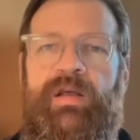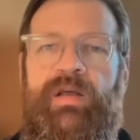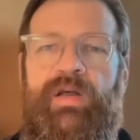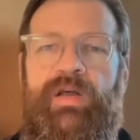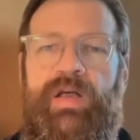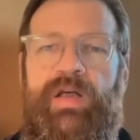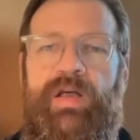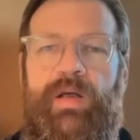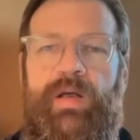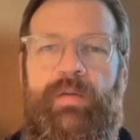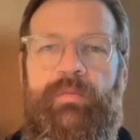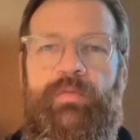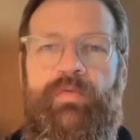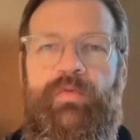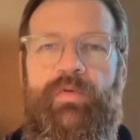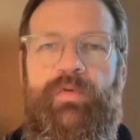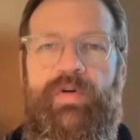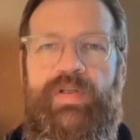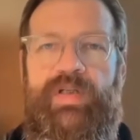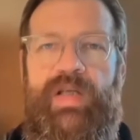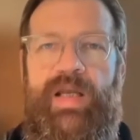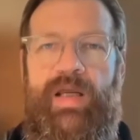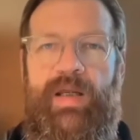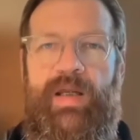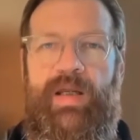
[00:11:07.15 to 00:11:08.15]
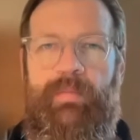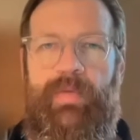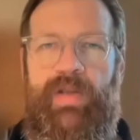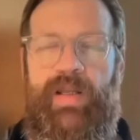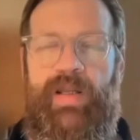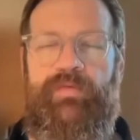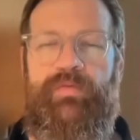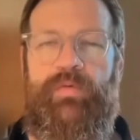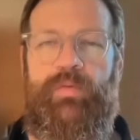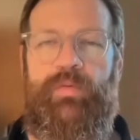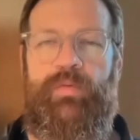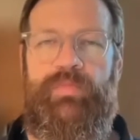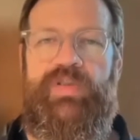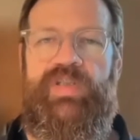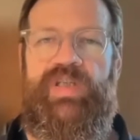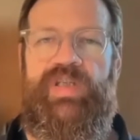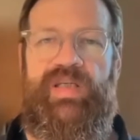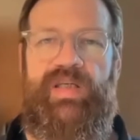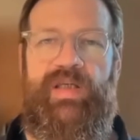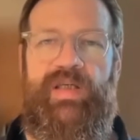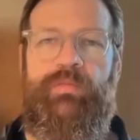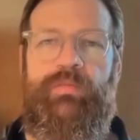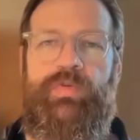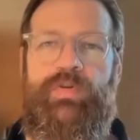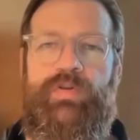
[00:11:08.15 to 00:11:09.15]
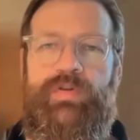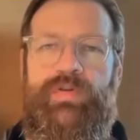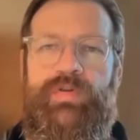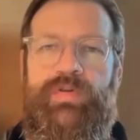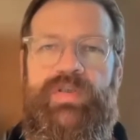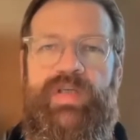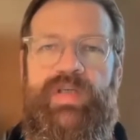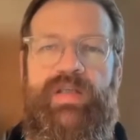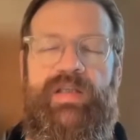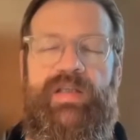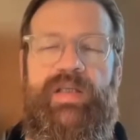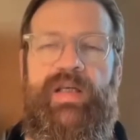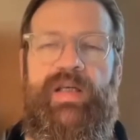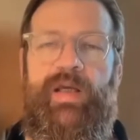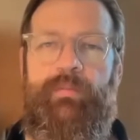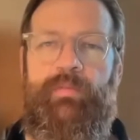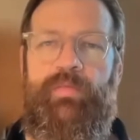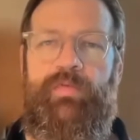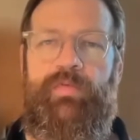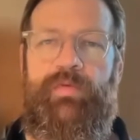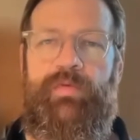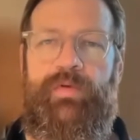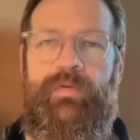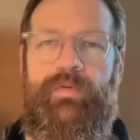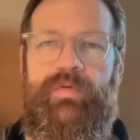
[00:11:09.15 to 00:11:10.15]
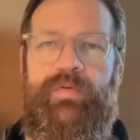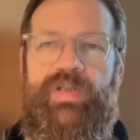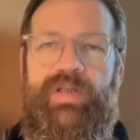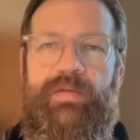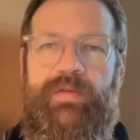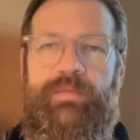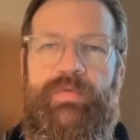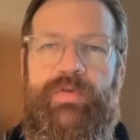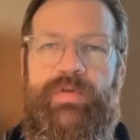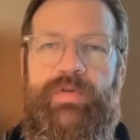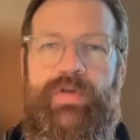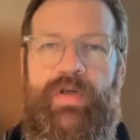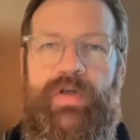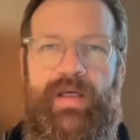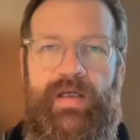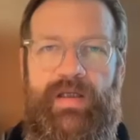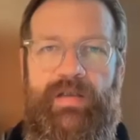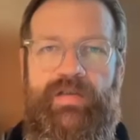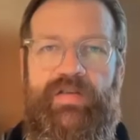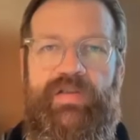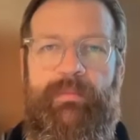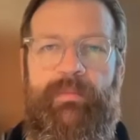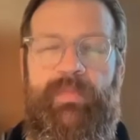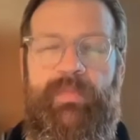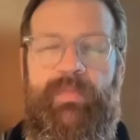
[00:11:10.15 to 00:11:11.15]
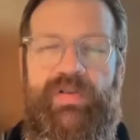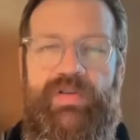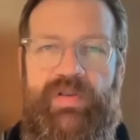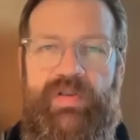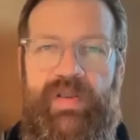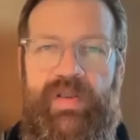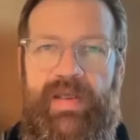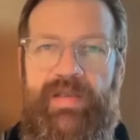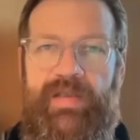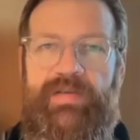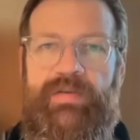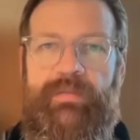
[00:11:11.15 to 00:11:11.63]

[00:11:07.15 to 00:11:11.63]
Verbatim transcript: um, for a platform team to set that up for your team. So I can jump into that.